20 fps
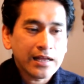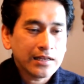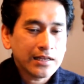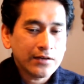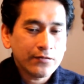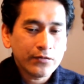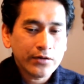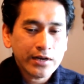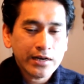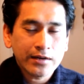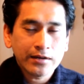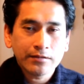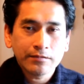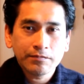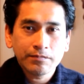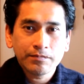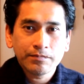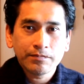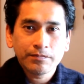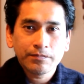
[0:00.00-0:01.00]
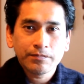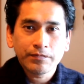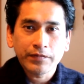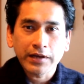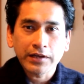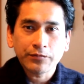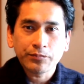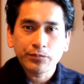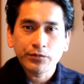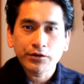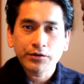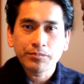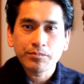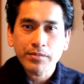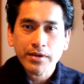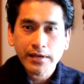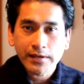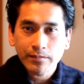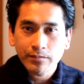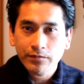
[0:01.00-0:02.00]
love reading Facebook
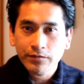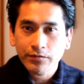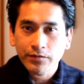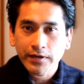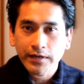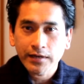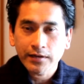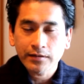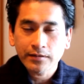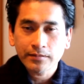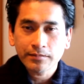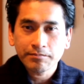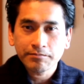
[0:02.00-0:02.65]
memes, right?